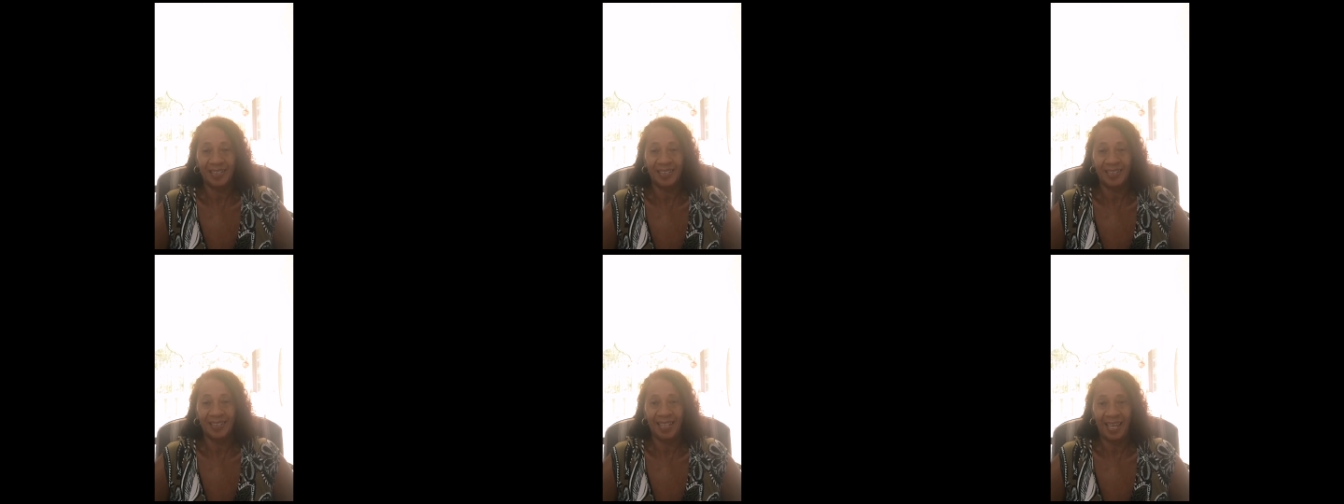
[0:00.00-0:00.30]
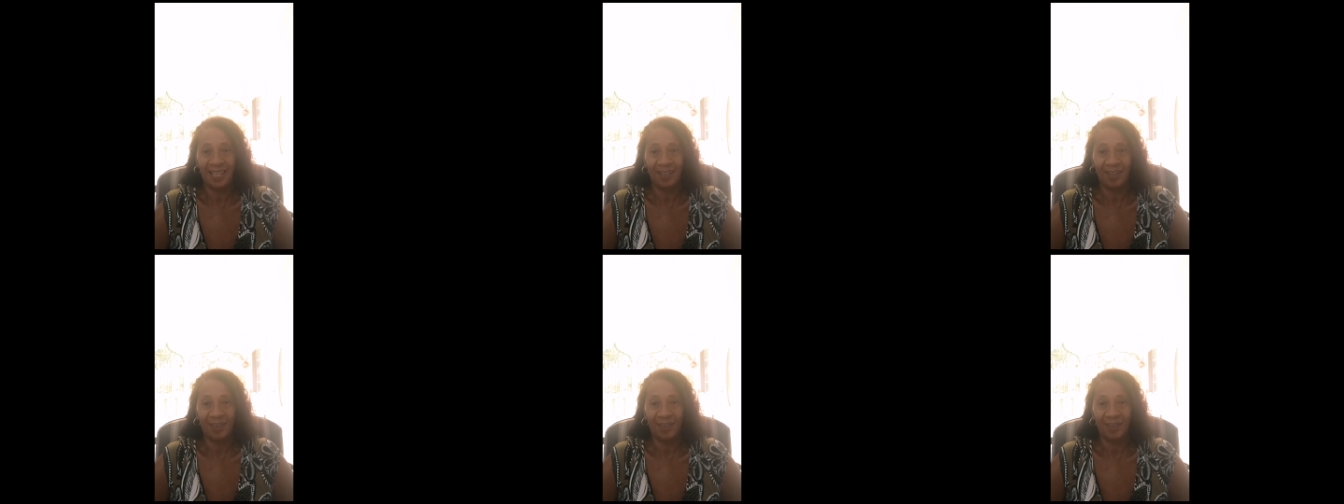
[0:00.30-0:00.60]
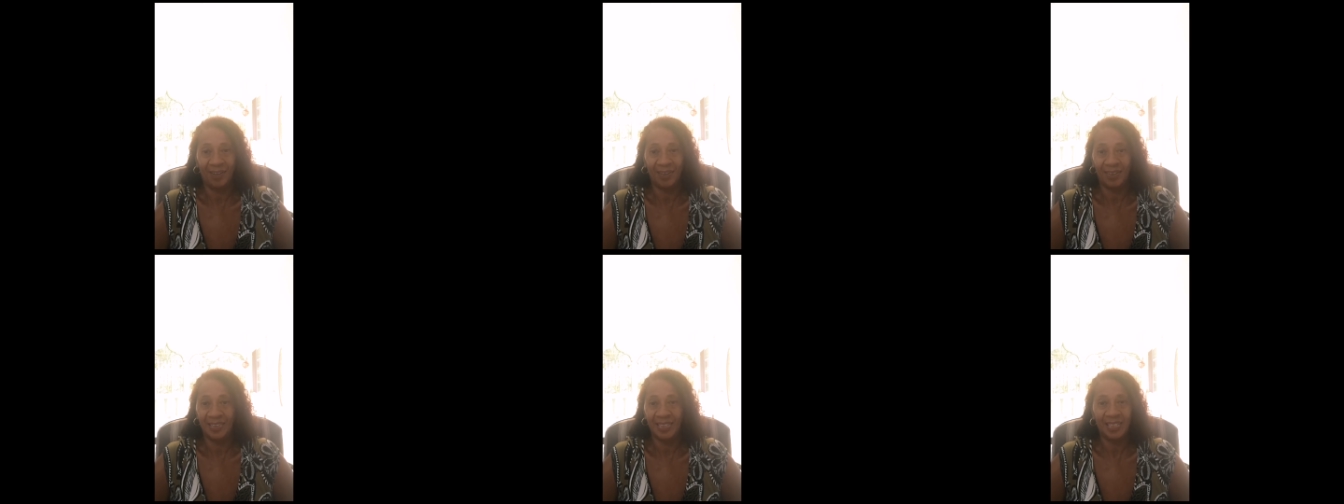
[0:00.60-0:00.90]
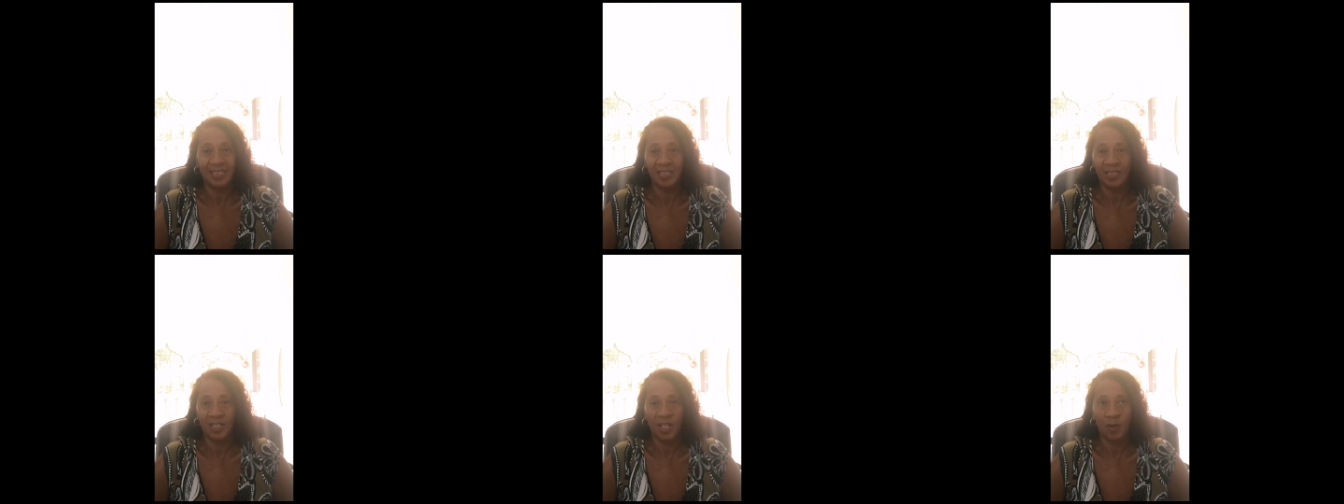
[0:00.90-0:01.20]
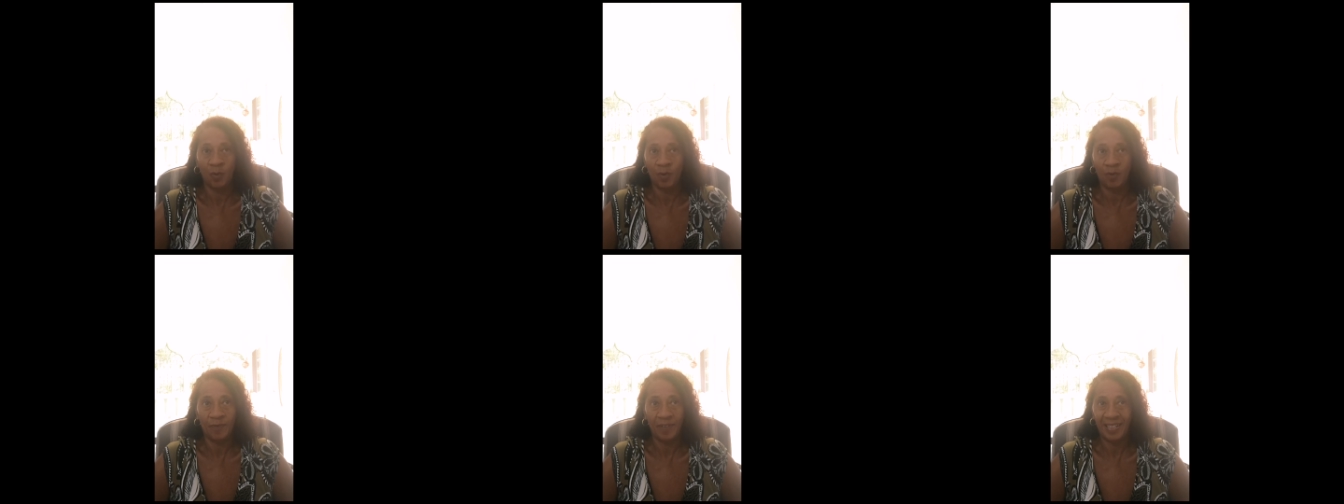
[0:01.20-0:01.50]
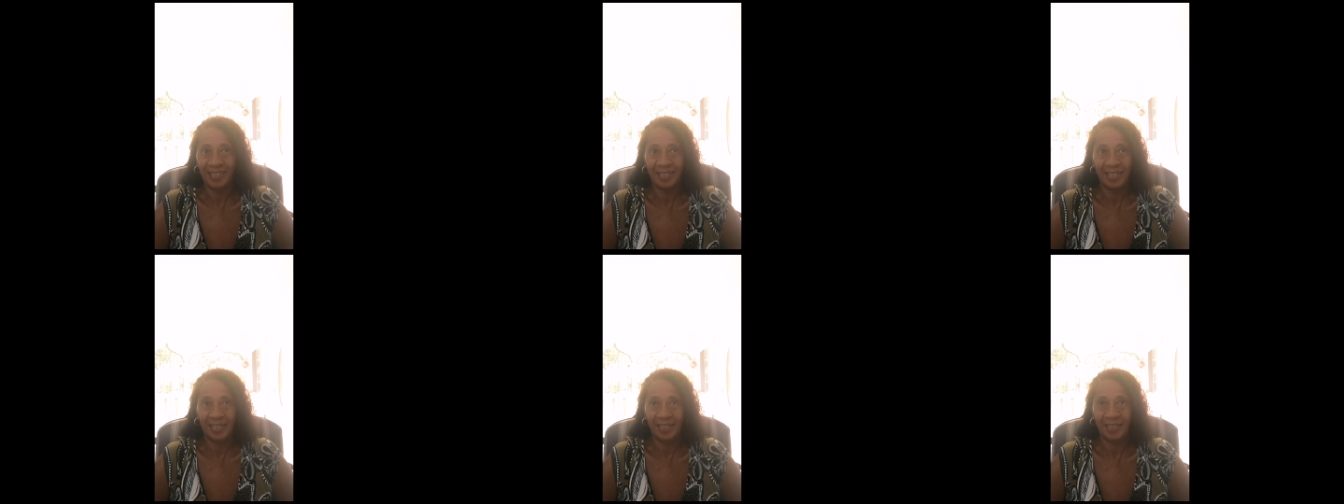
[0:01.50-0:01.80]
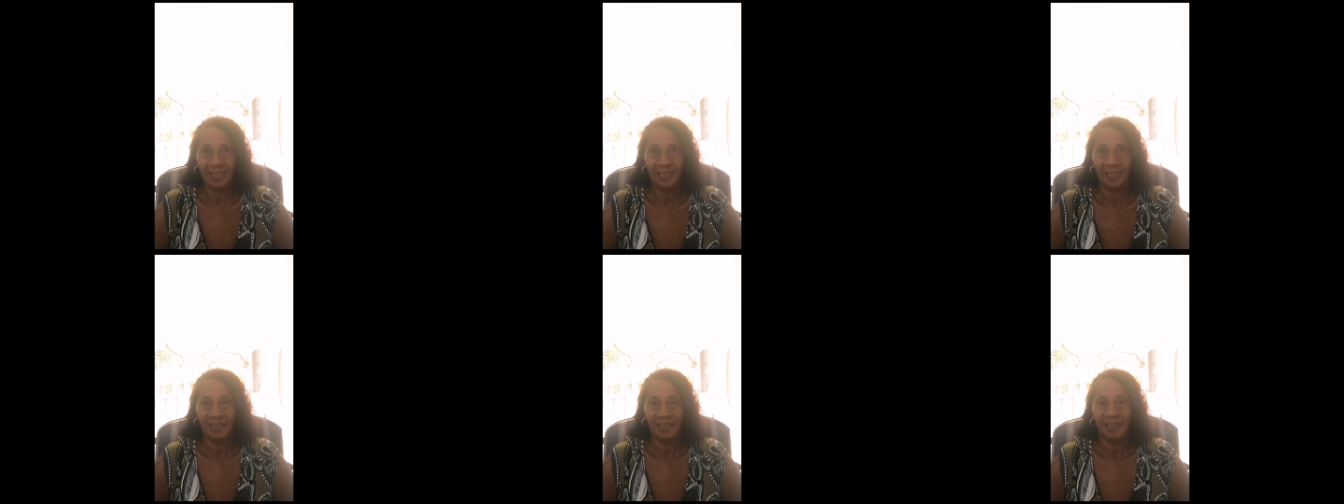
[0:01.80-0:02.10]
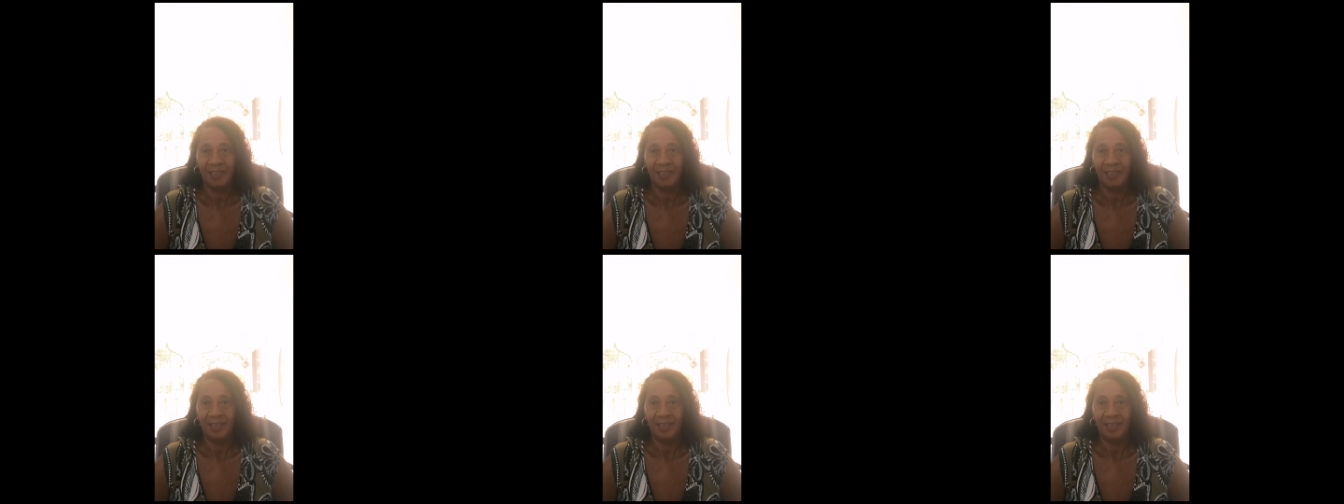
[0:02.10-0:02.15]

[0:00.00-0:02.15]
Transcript: they are. Didn't know of any.